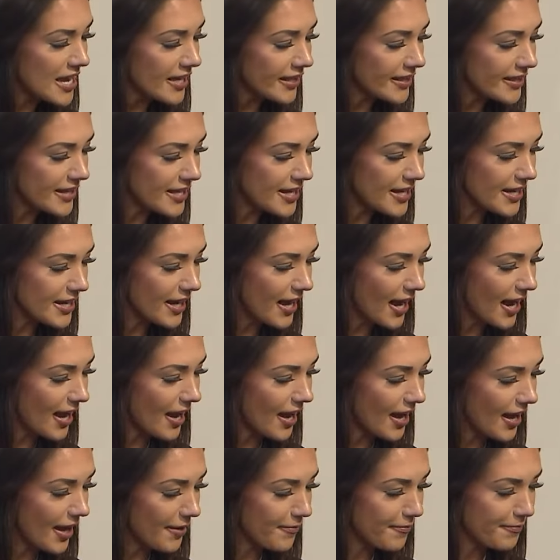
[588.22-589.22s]

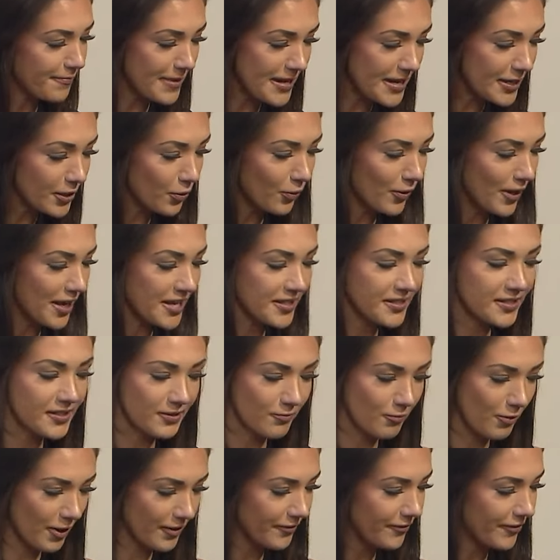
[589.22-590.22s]
The peak winds,
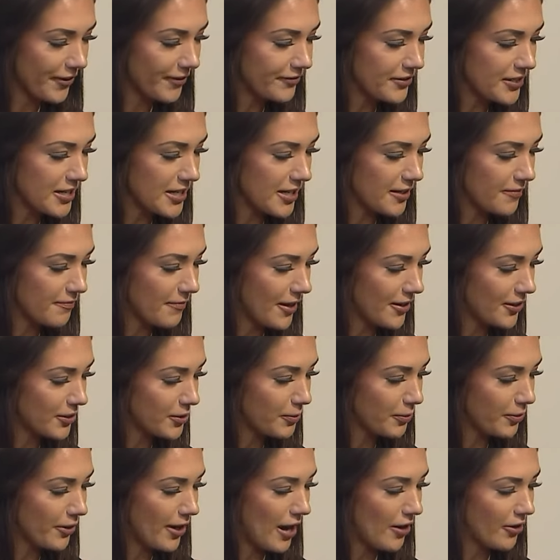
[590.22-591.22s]
115 miles
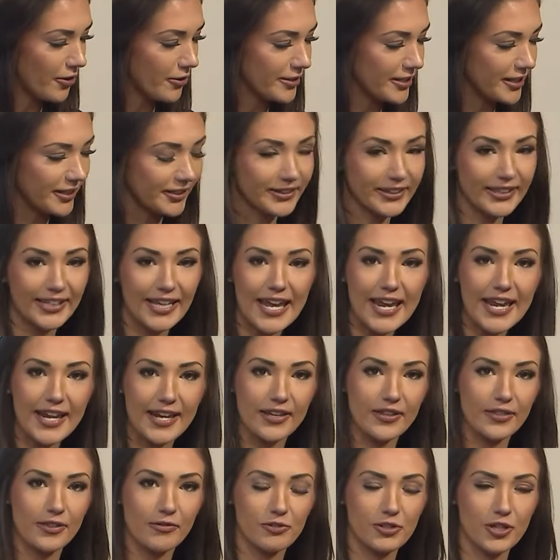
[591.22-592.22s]
per hour, the
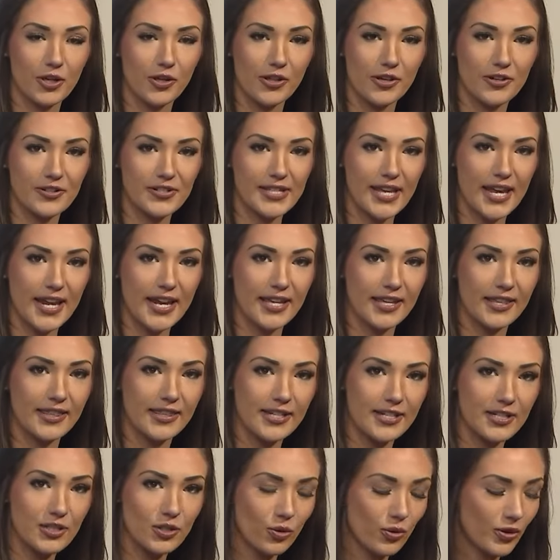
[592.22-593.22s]
length. So they're saying the
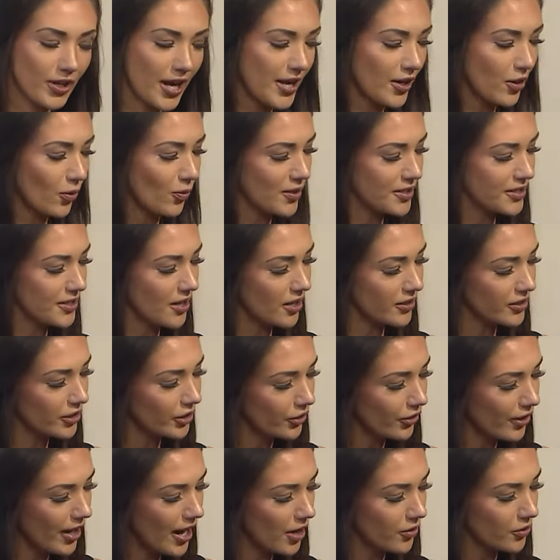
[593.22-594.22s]
tornado was on the
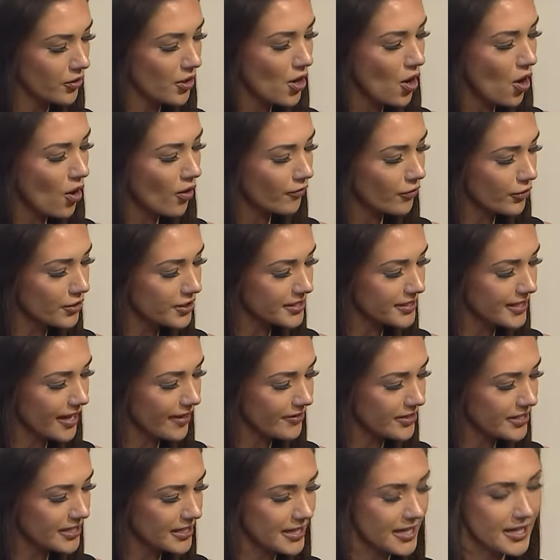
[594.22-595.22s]
ground for
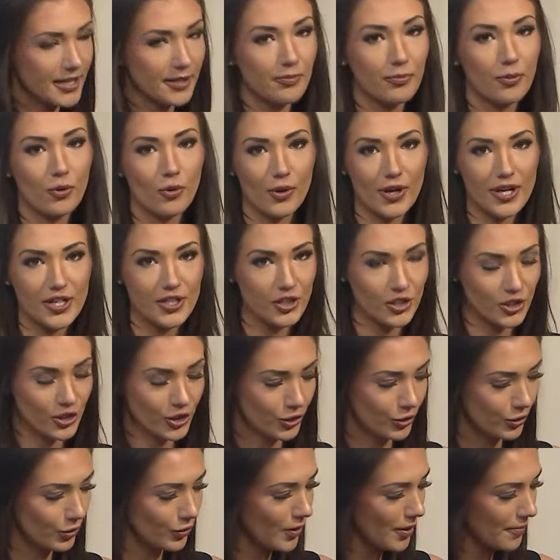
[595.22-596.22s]

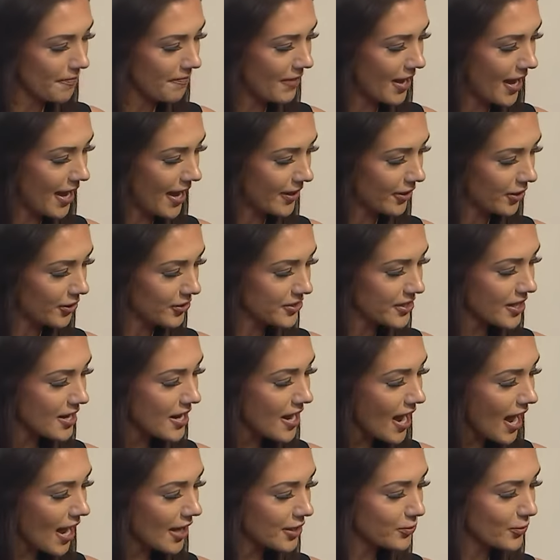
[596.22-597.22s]
17.2 miles,
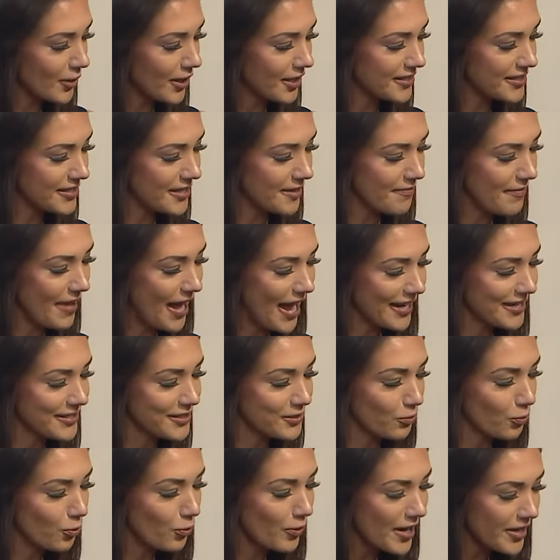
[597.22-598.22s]
as well as the max
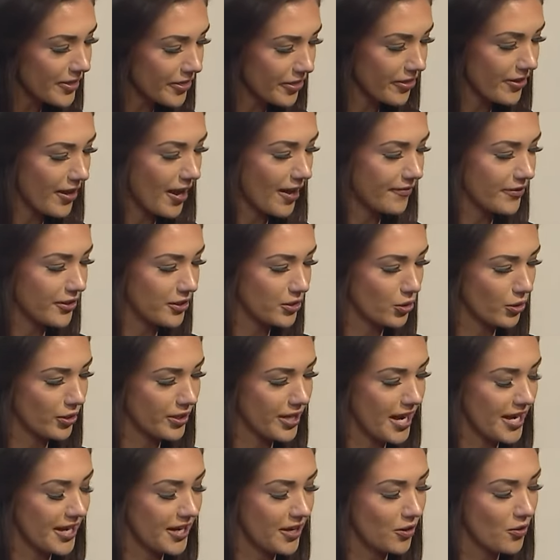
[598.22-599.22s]
width of the
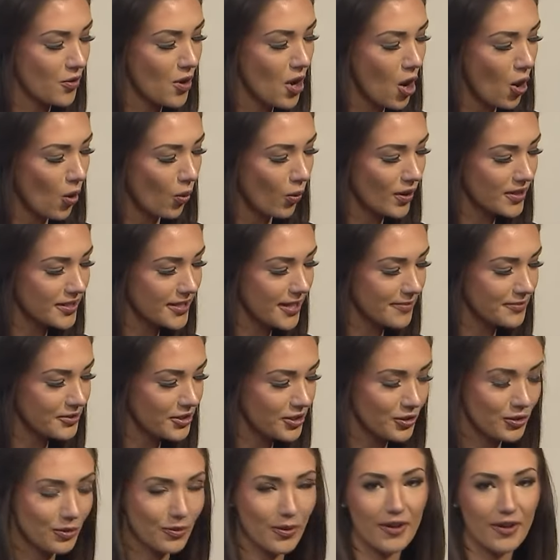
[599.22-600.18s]
tornado was up to